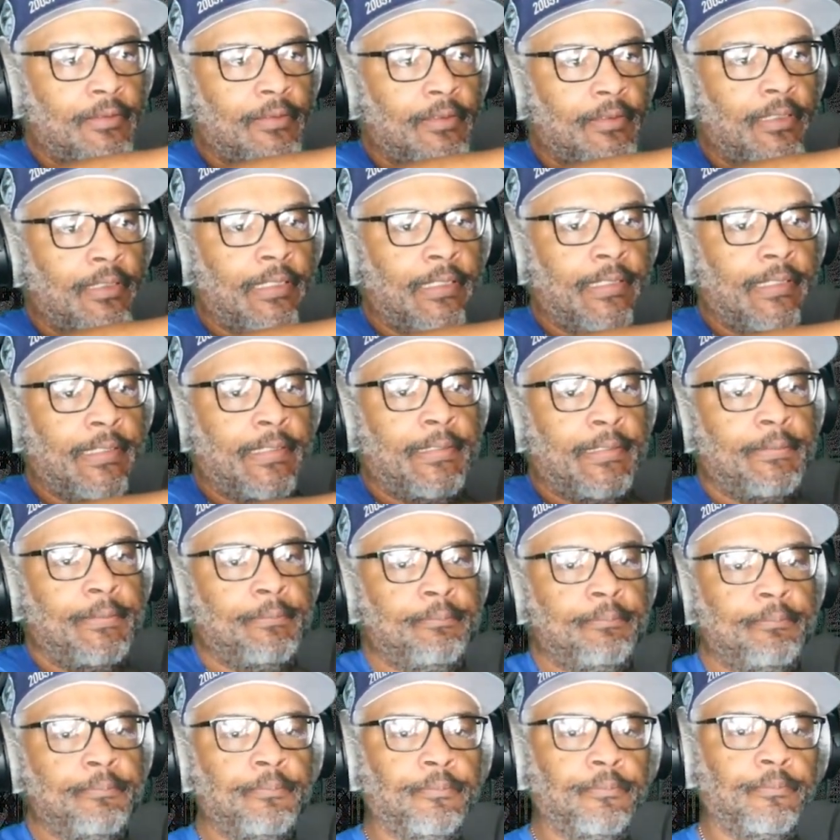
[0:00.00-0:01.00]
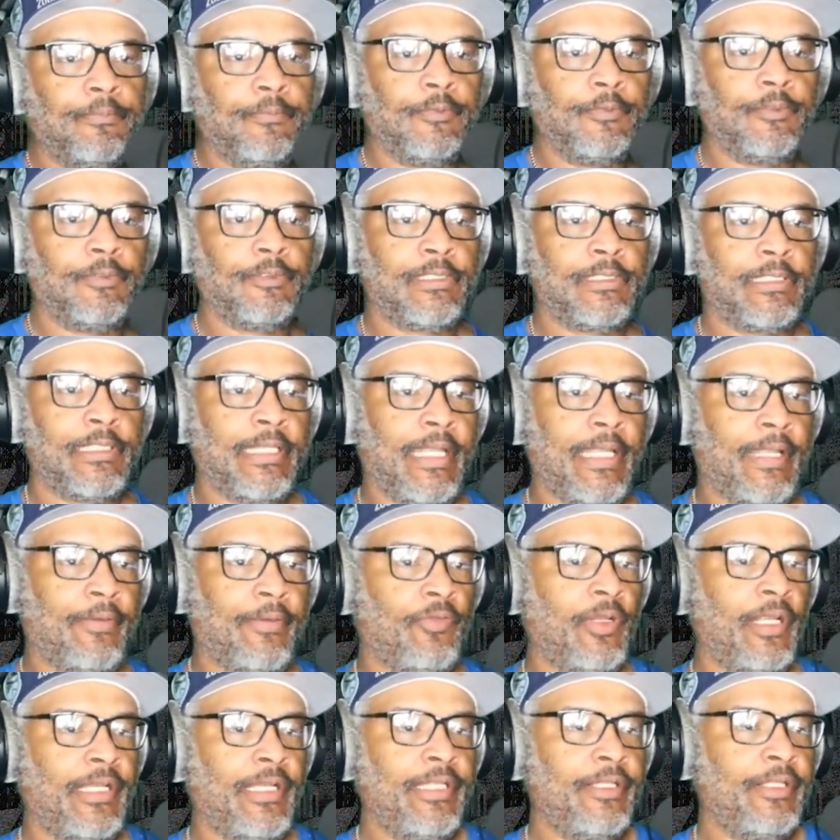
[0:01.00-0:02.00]
got
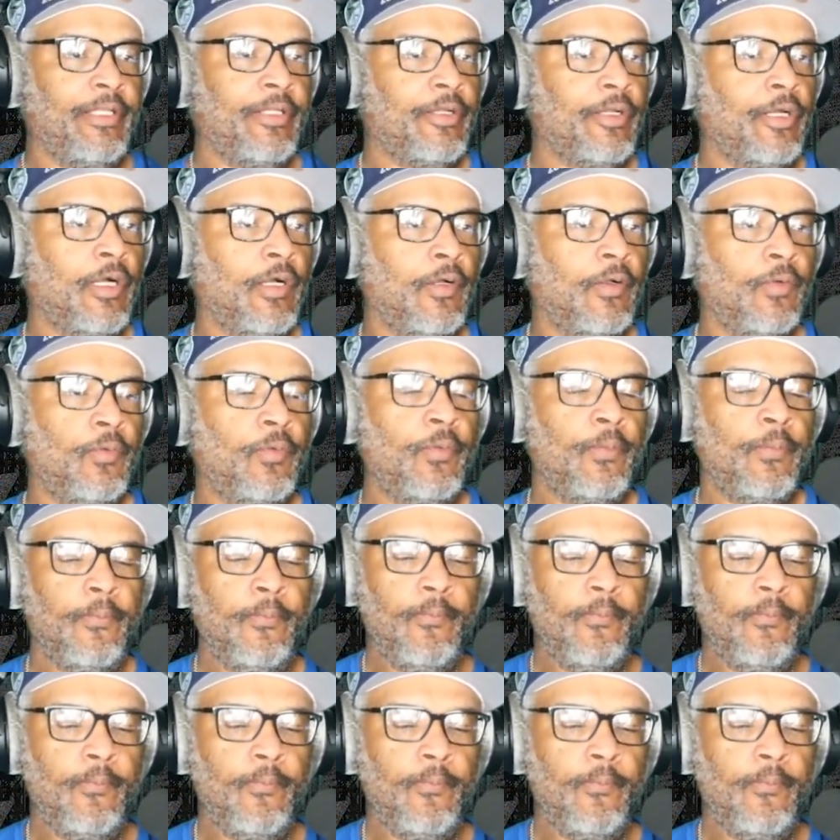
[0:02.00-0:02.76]
ready to go.